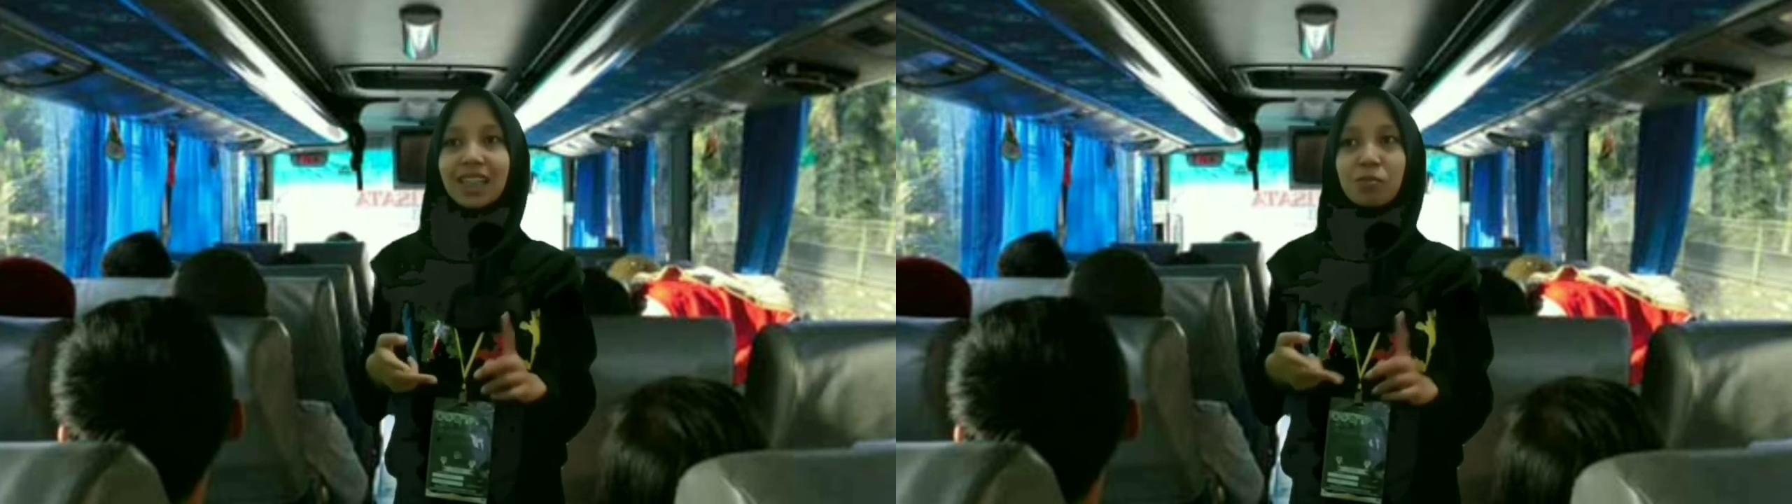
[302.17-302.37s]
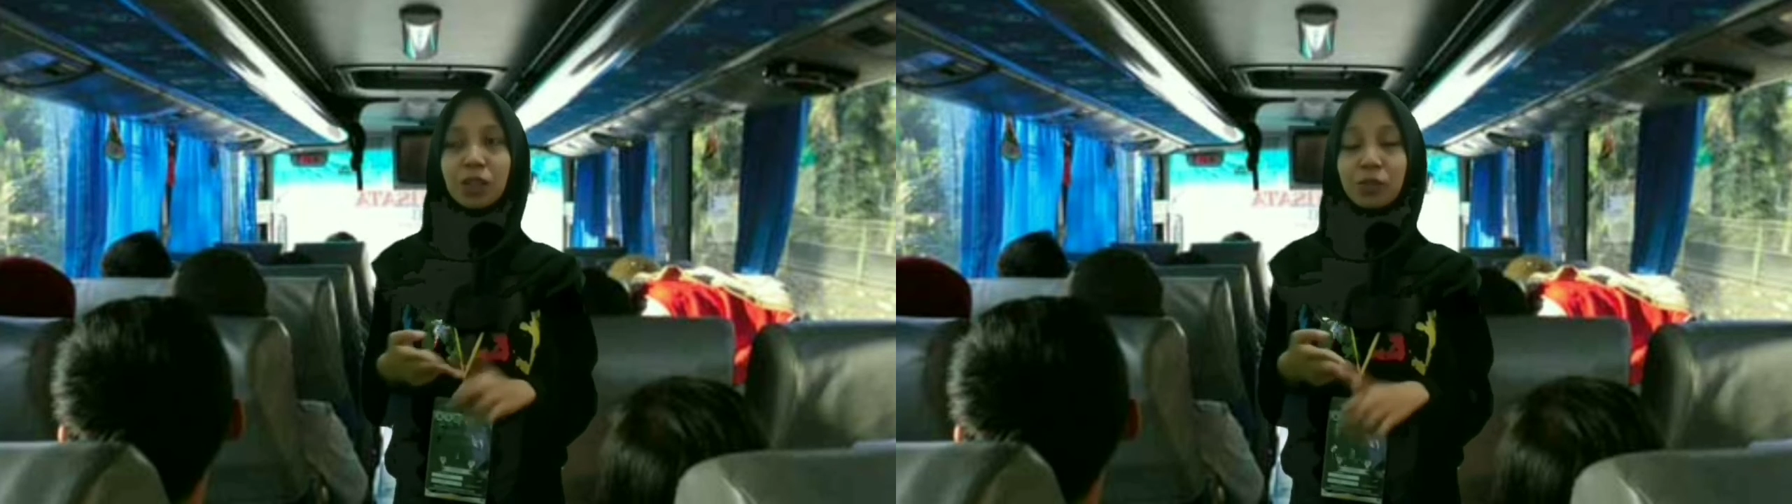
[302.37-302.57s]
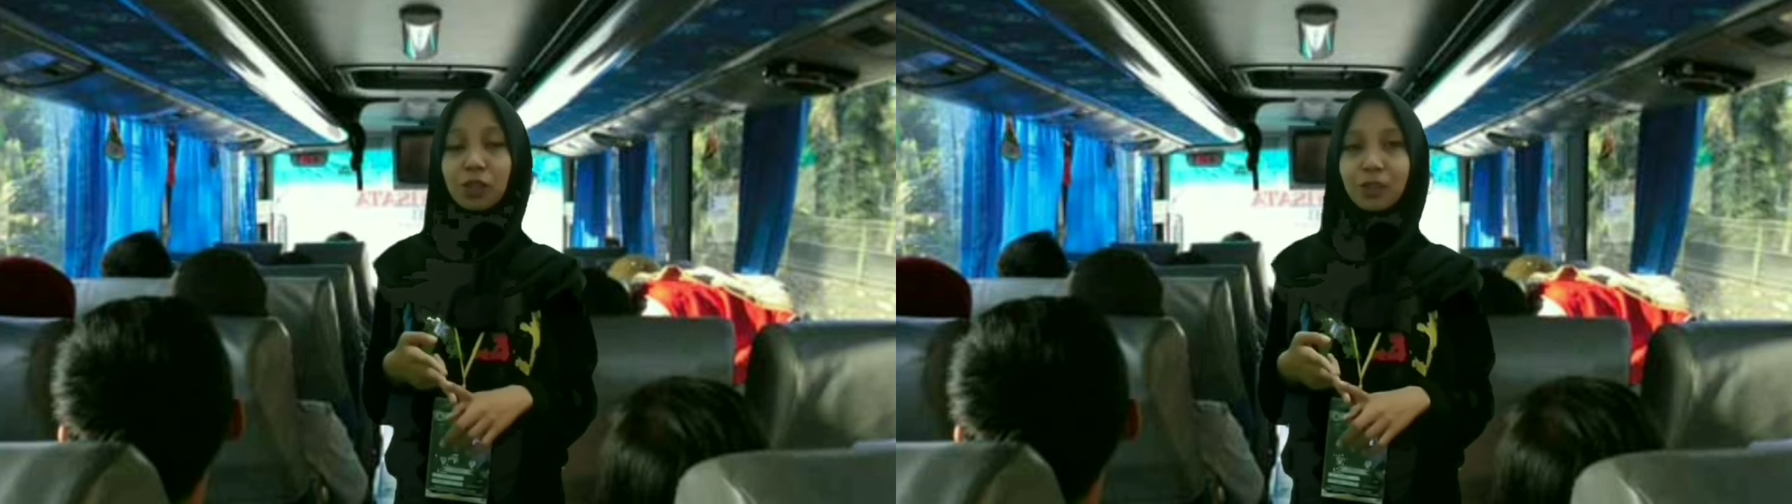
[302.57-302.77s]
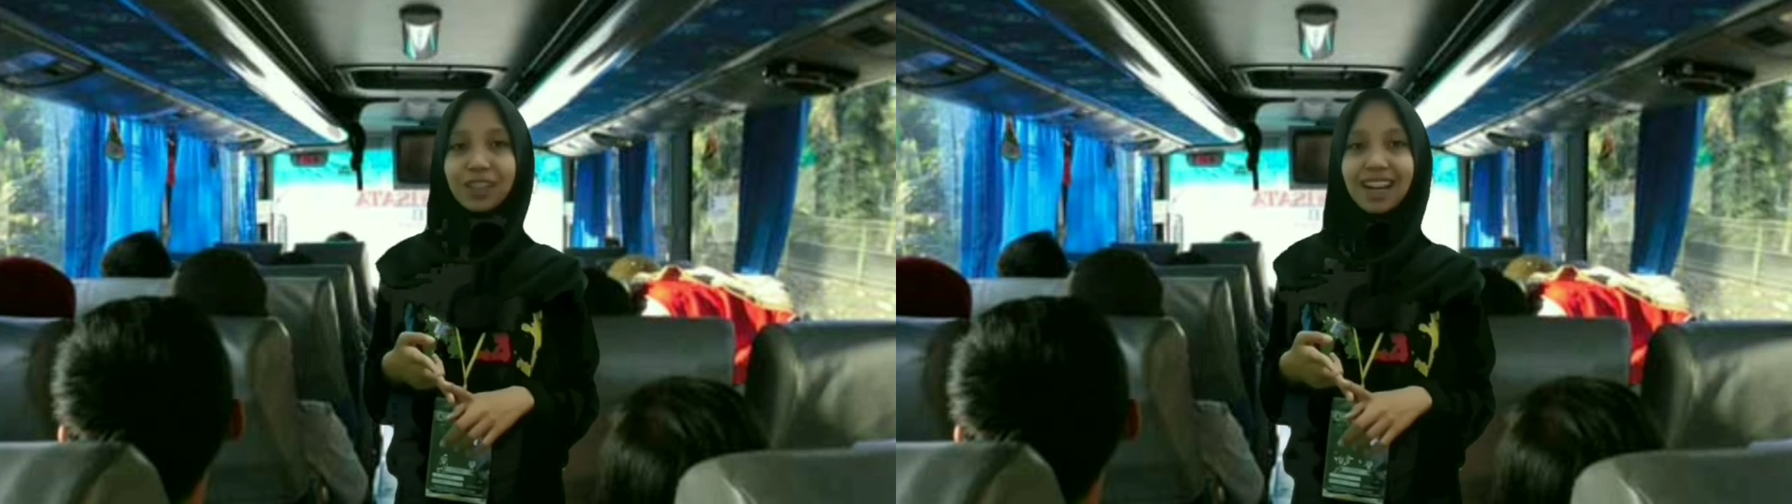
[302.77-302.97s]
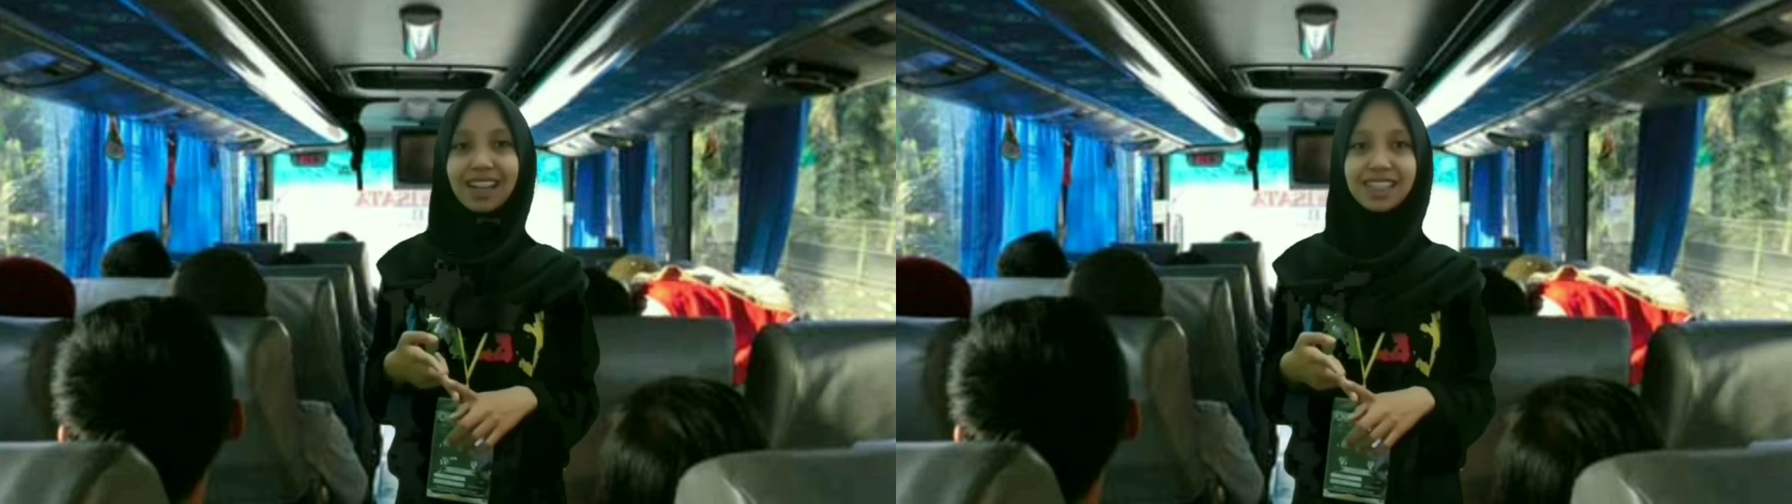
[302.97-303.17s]
Batu Flower
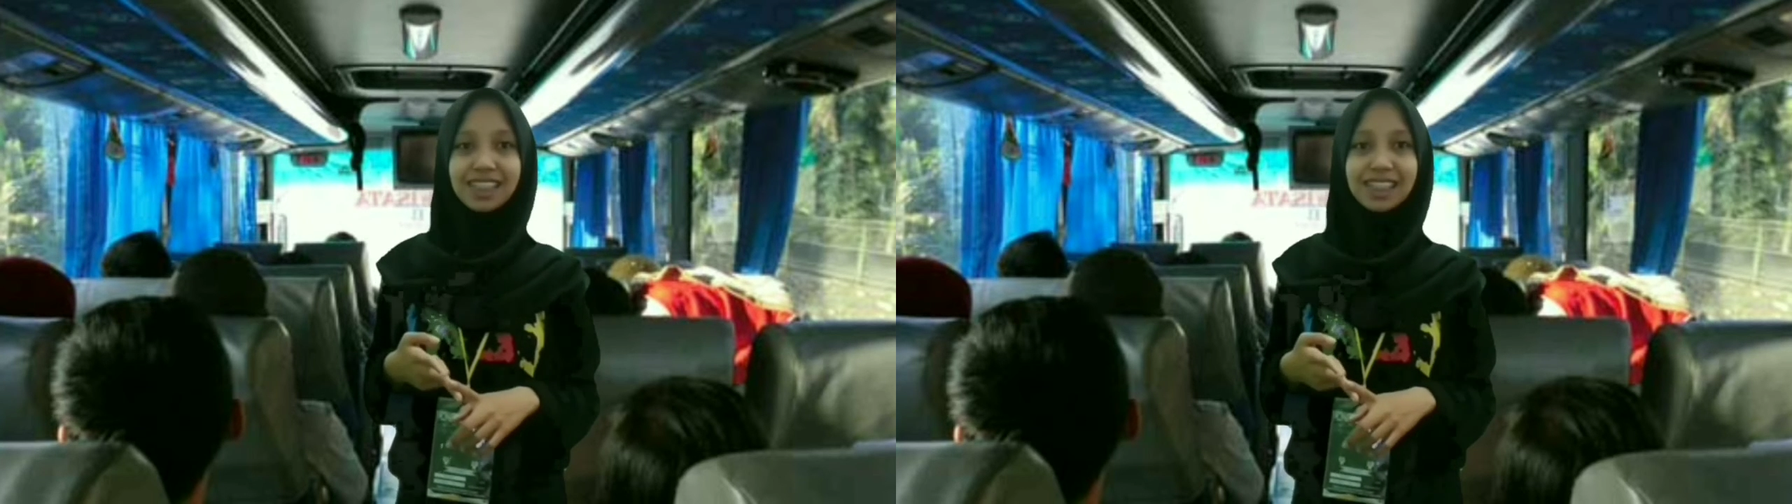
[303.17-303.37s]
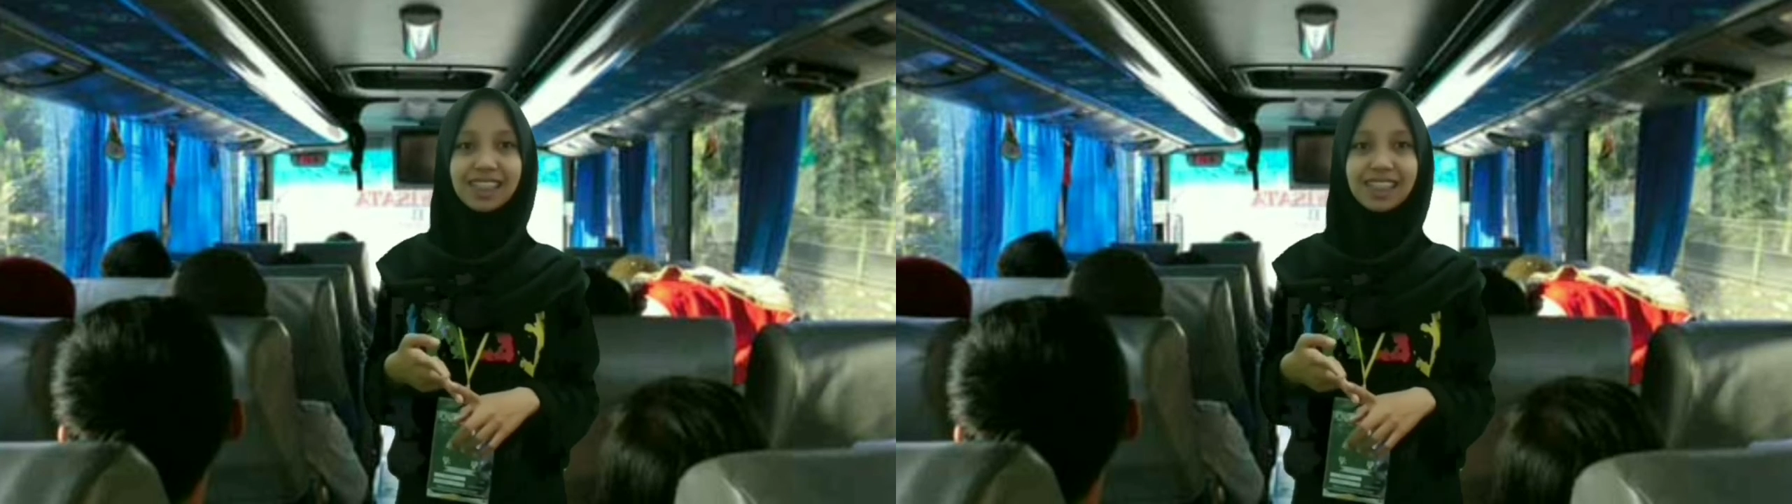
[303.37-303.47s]
Garden,